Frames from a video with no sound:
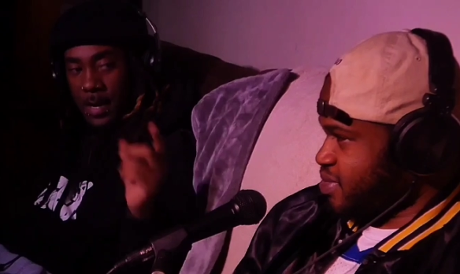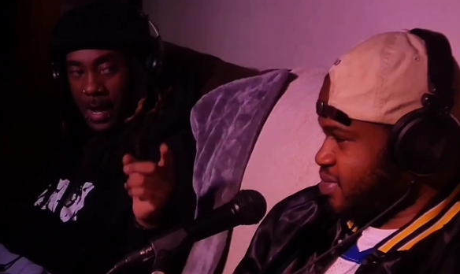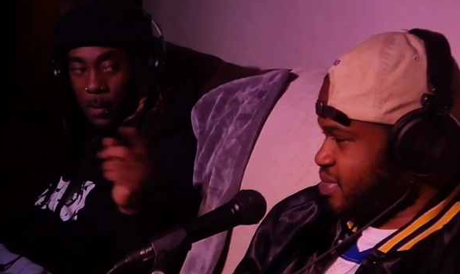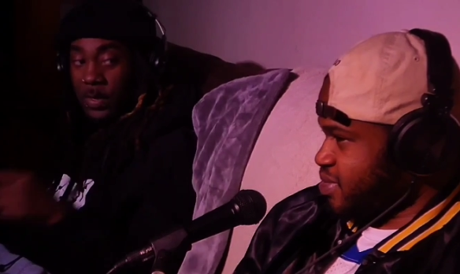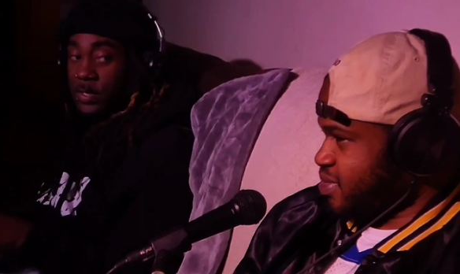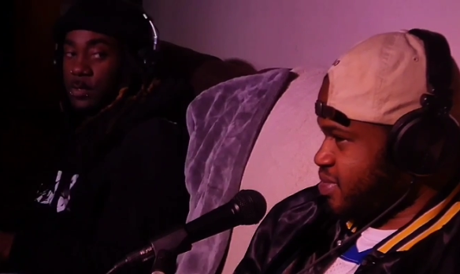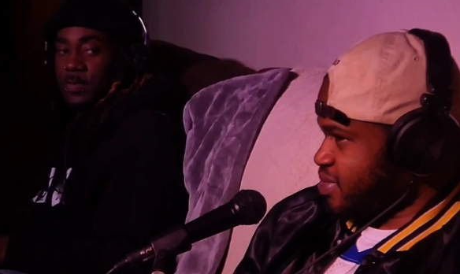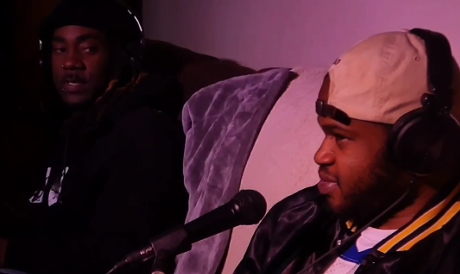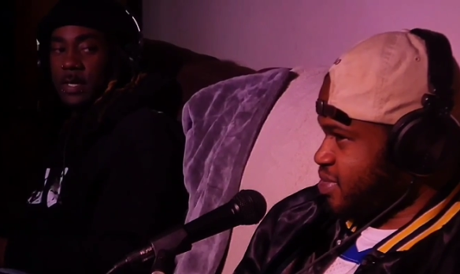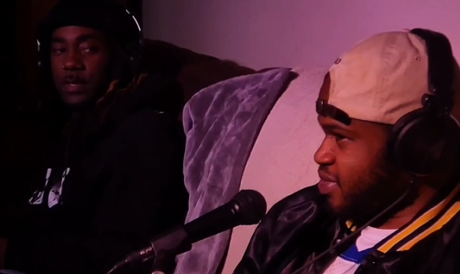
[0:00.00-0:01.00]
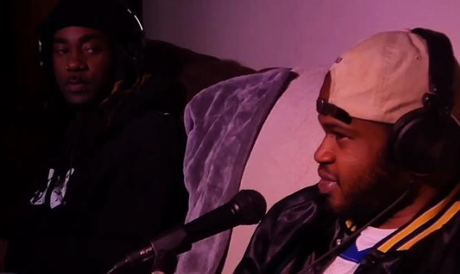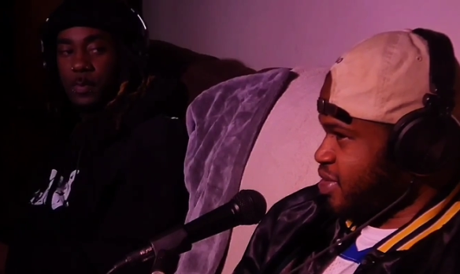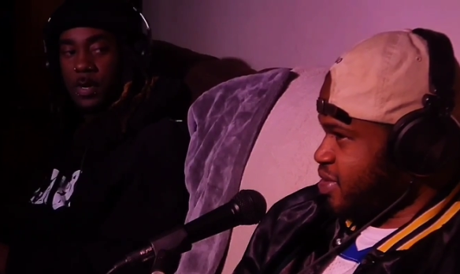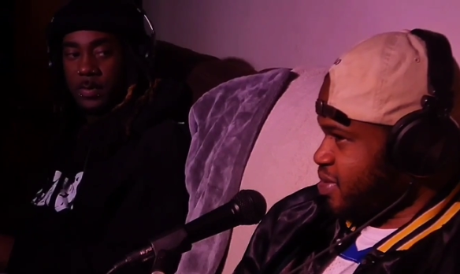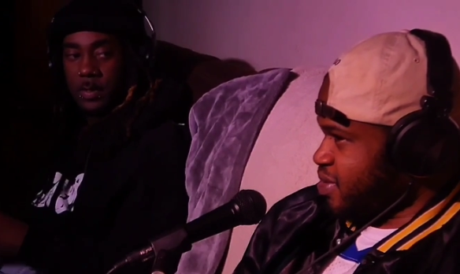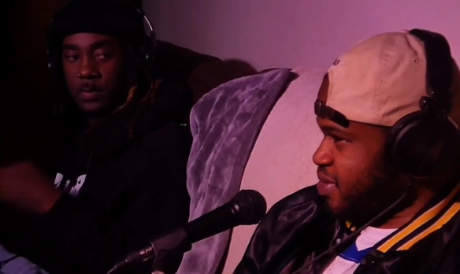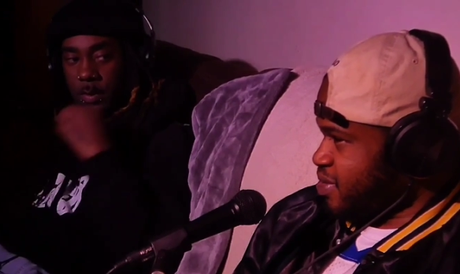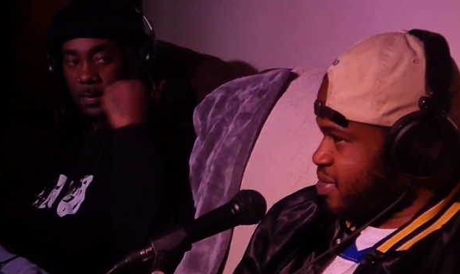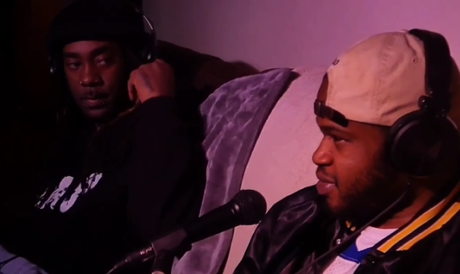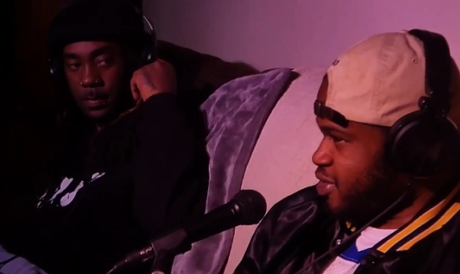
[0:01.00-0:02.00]
Speaker 1: what you was gonna say? Three more episodes. What?
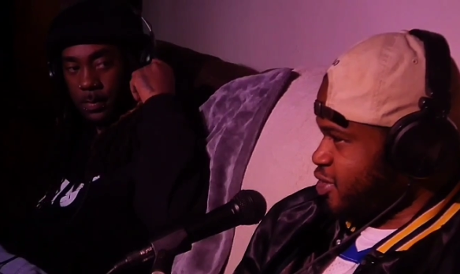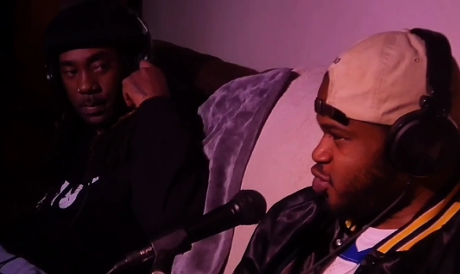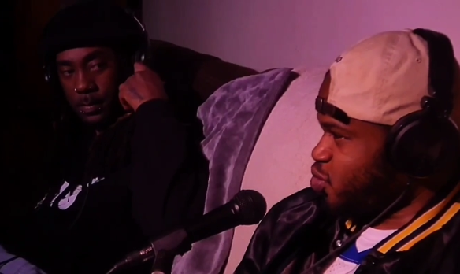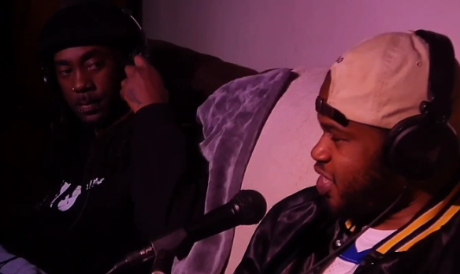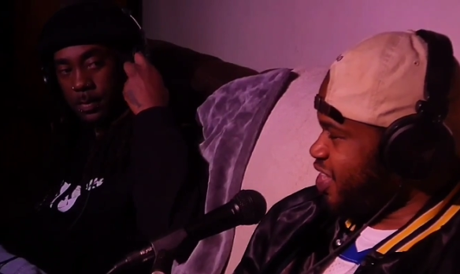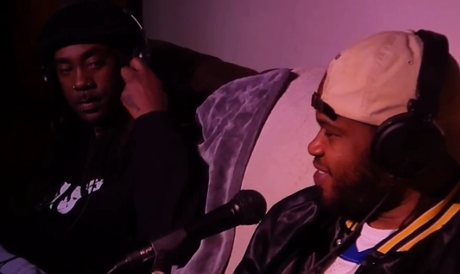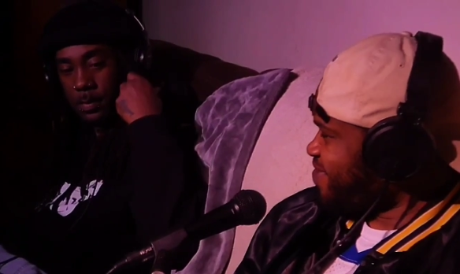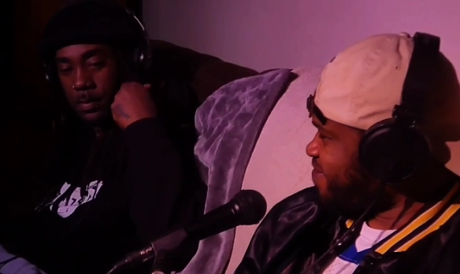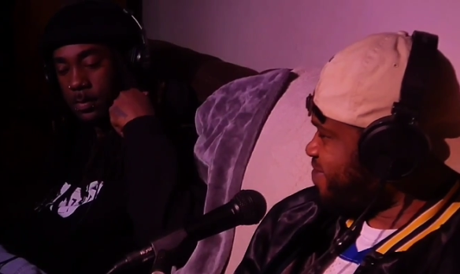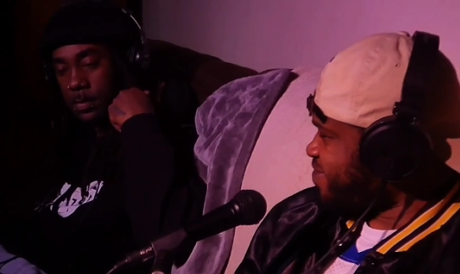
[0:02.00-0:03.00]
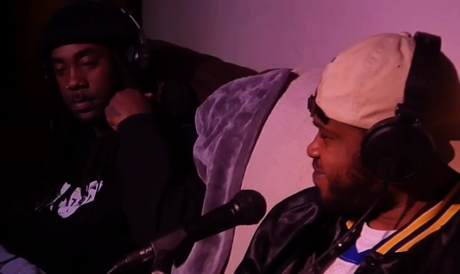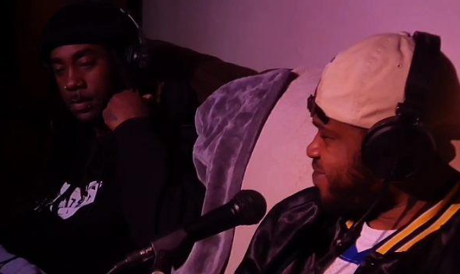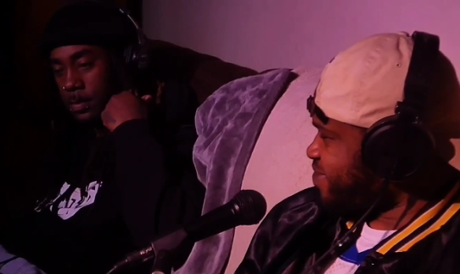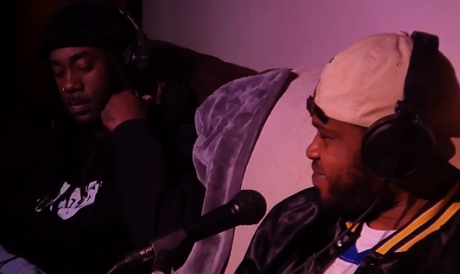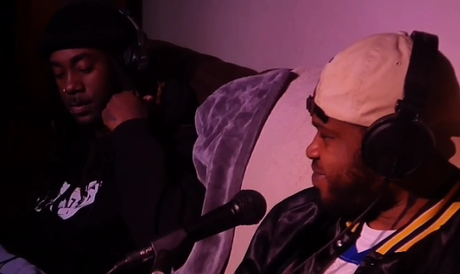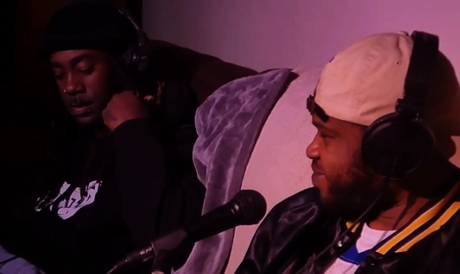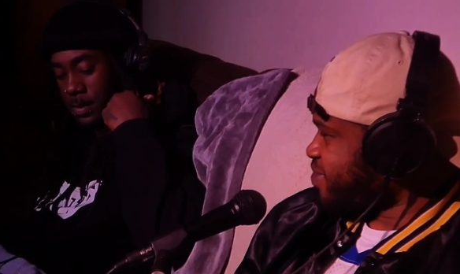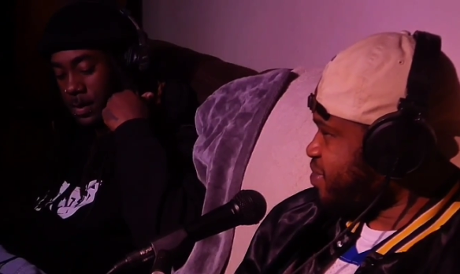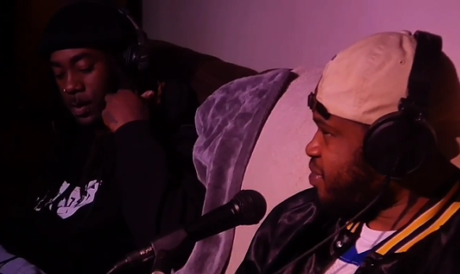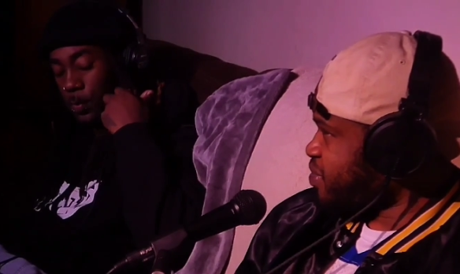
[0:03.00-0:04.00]
To twenty.
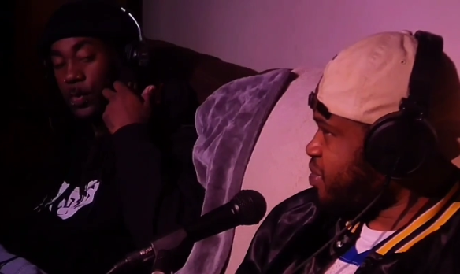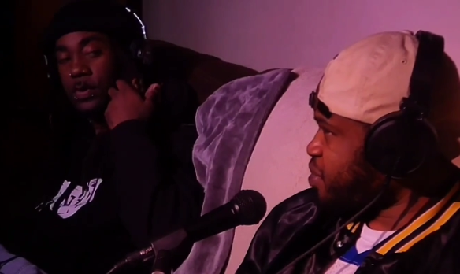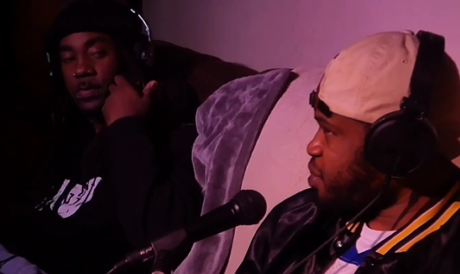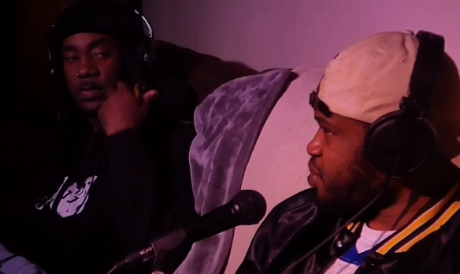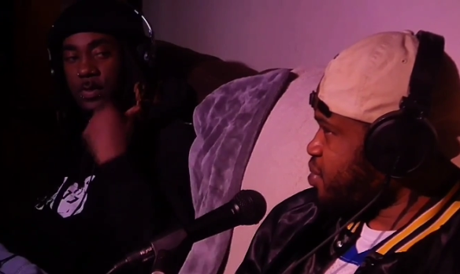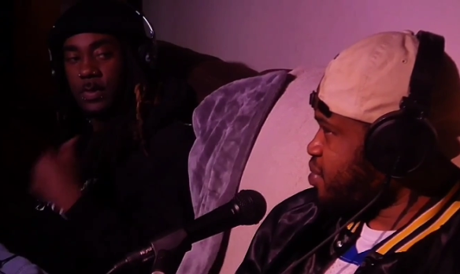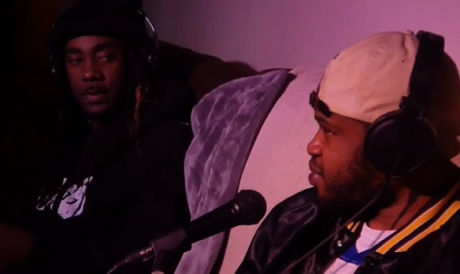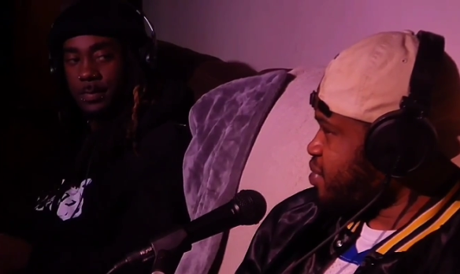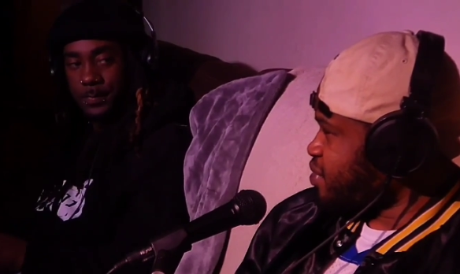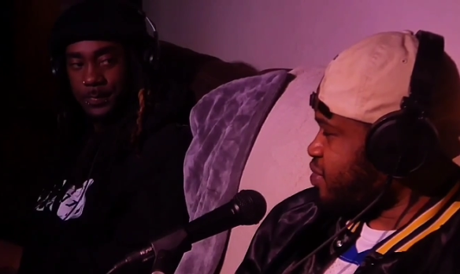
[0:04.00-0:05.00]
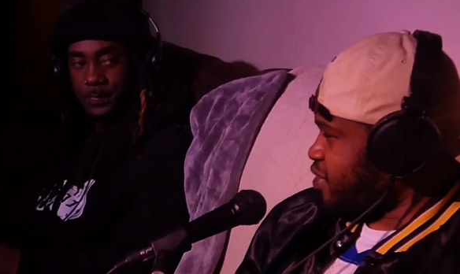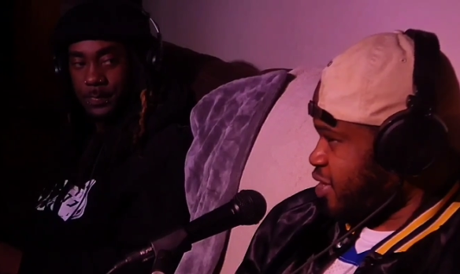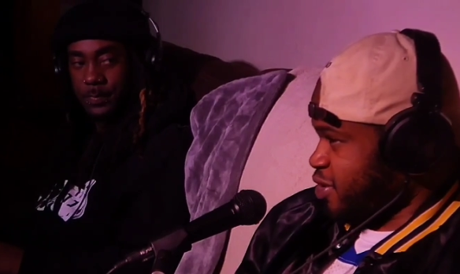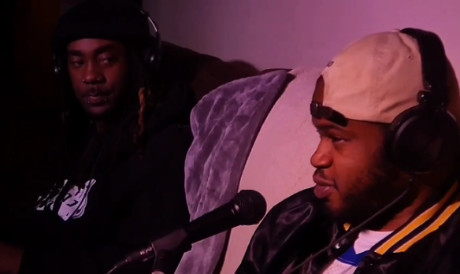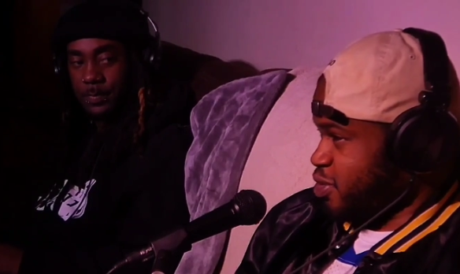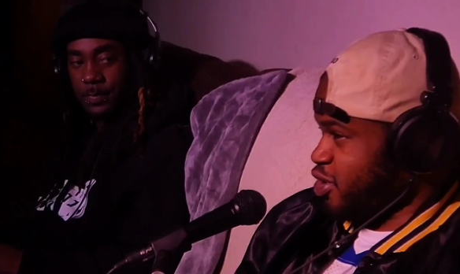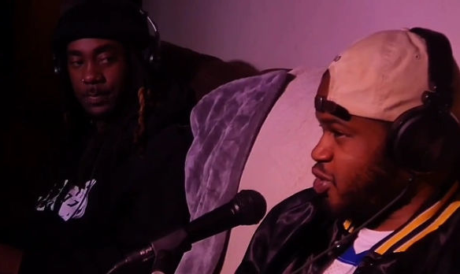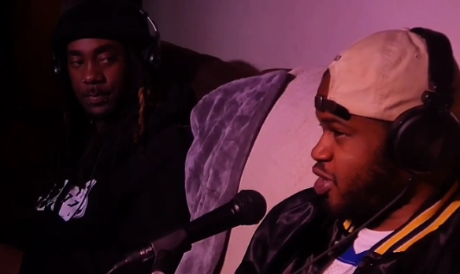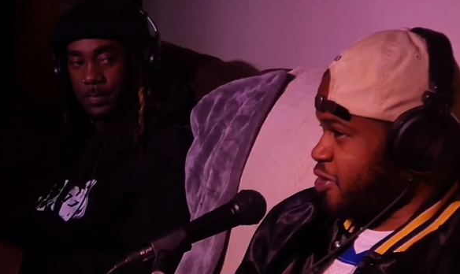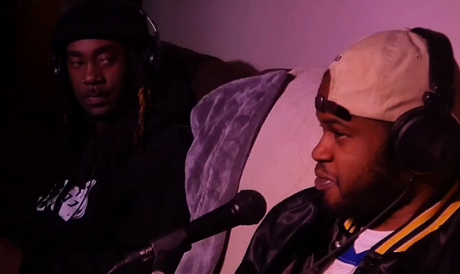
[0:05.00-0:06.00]
What we doing for twenty?
Speaker 2: I don't know
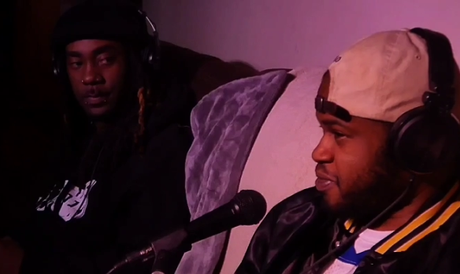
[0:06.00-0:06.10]
yet.